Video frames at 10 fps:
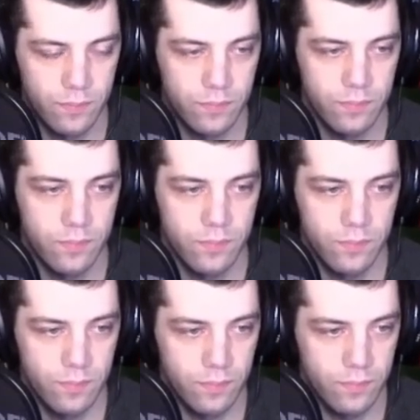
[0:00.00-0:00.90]

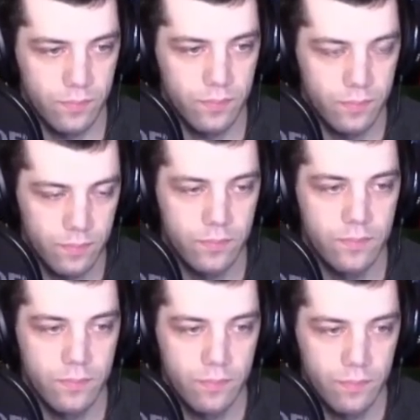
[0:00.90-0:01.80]

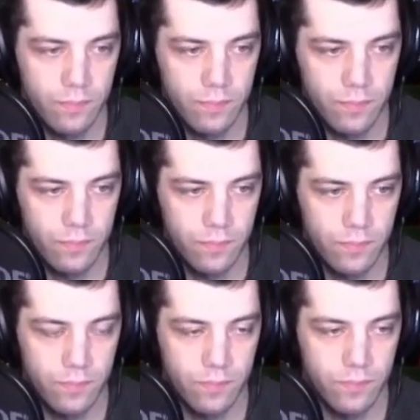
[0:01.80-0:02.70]

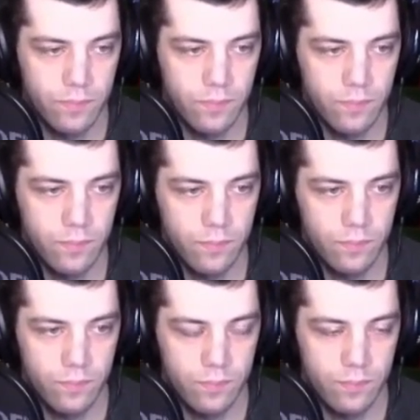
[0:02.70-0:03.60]

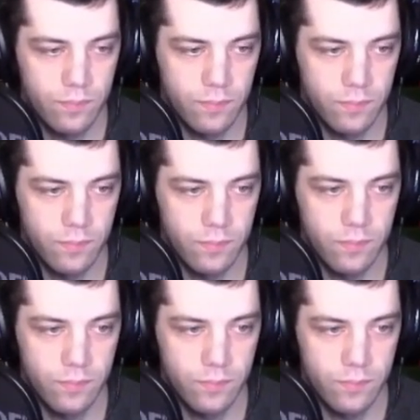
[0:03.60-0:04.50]

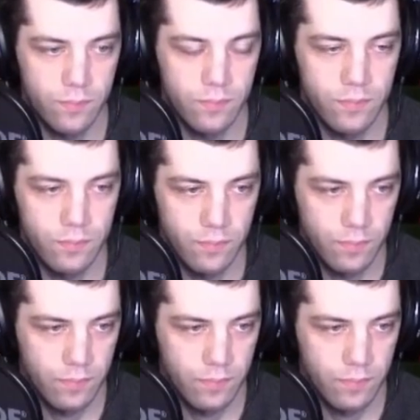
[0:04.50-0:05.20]
(silent)